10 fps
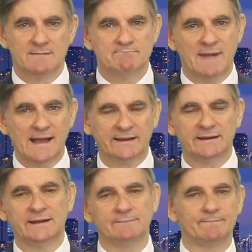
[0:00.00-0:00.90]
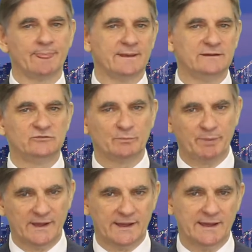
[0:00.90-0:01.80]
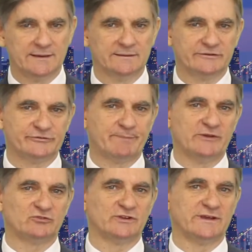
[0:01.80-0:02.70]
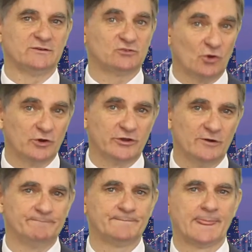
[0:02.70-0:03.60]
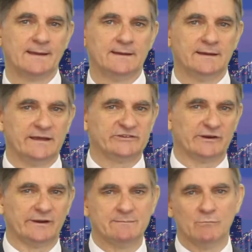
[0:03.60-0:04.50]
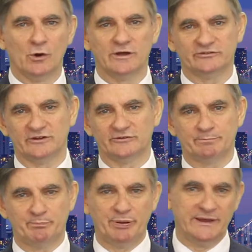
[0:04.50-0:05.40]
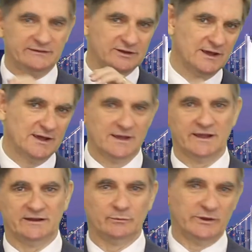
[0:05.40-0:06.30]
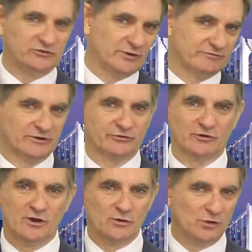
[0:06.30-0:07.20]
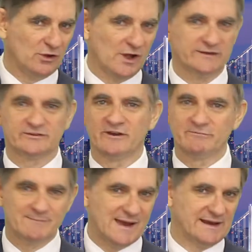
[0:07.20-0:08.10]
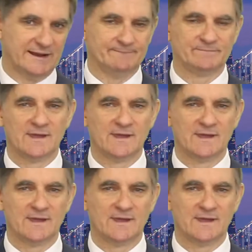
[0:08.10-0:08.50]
Marketing in Japan, especially in Tokyo, is a remorseless pit into which you have to throw lots of money.